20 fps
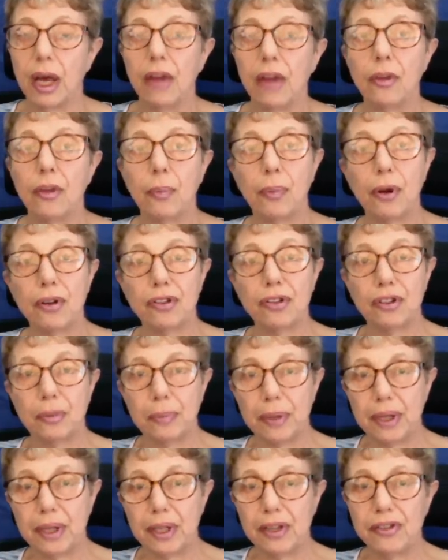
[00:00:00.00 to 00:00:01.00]
The
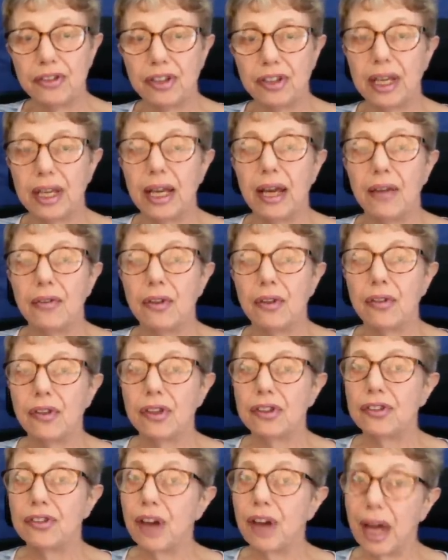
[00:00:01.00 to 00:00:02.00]
possibility that the
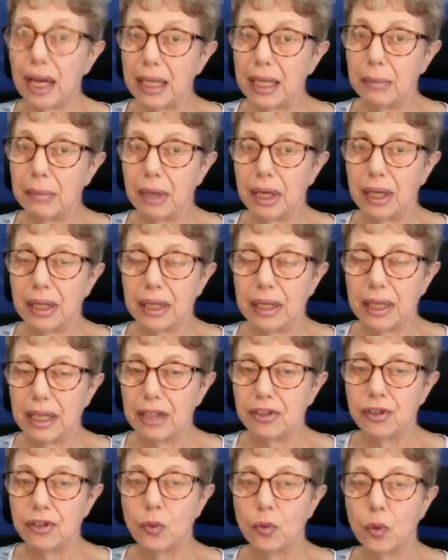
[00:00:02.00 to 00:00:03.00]
timer
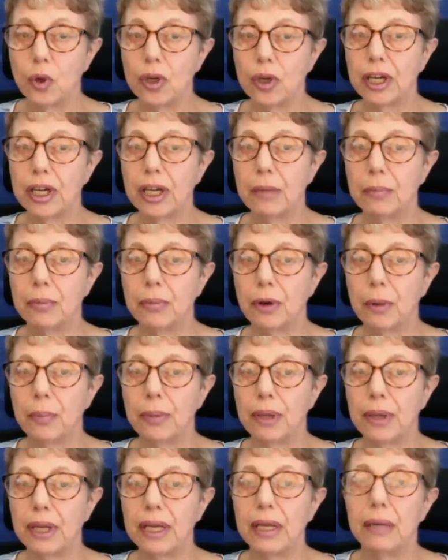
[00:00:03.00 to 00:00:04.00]
isn't working
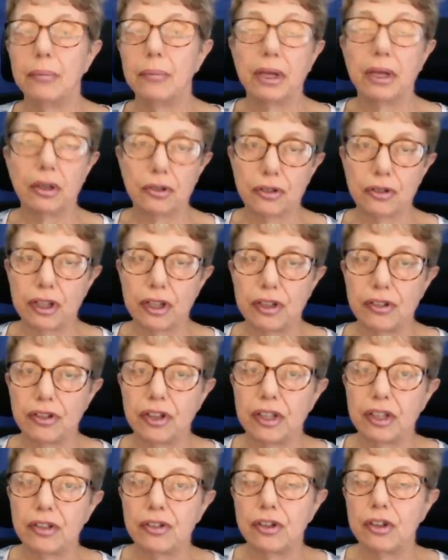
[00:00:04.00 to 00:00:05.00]
properly, because these
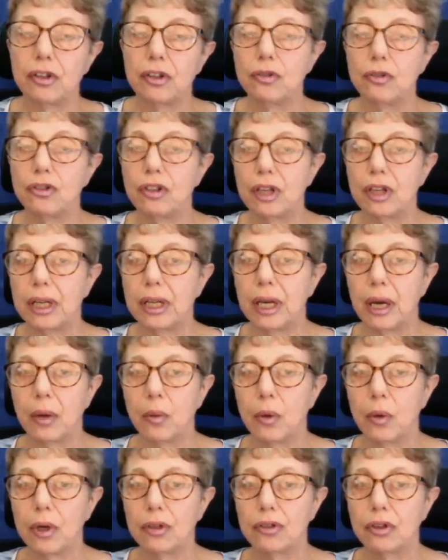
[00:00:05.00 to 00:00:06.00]
things are usually
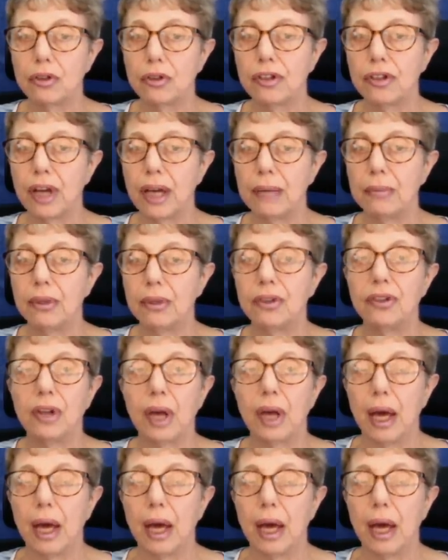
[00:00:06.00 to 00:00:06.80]
worked on timers,